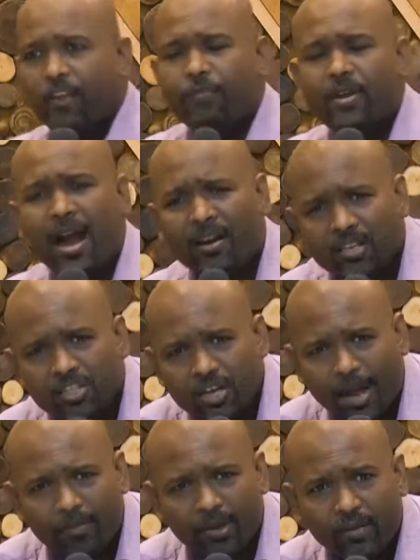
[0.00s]
if we are
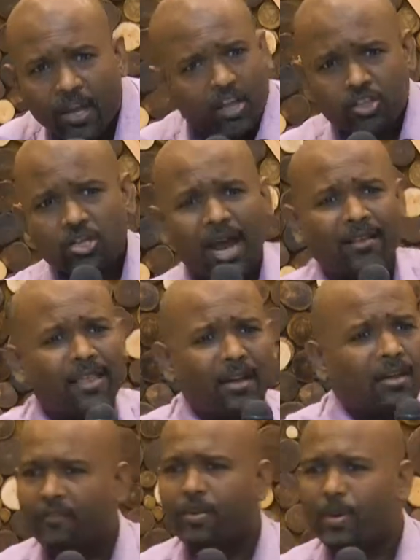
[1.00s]
disruptive, it's not that
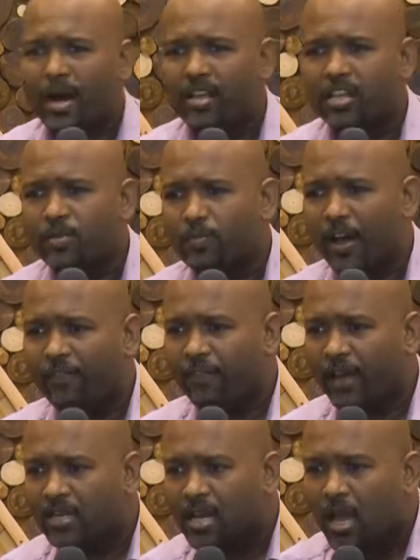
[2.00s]
everybody is
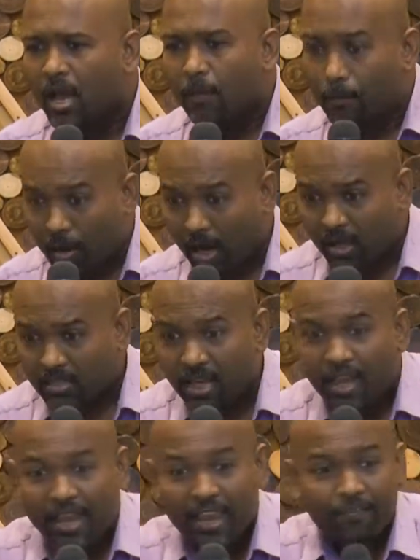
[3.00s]
perfect, but
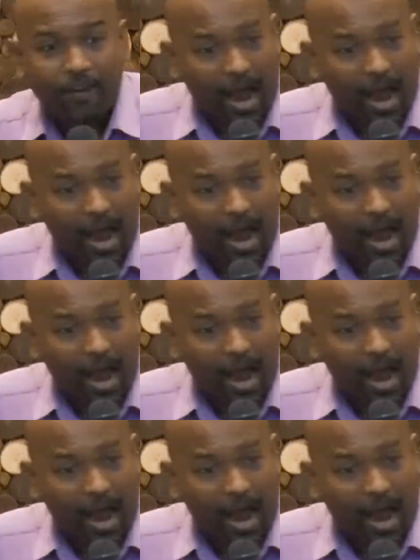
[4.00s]
if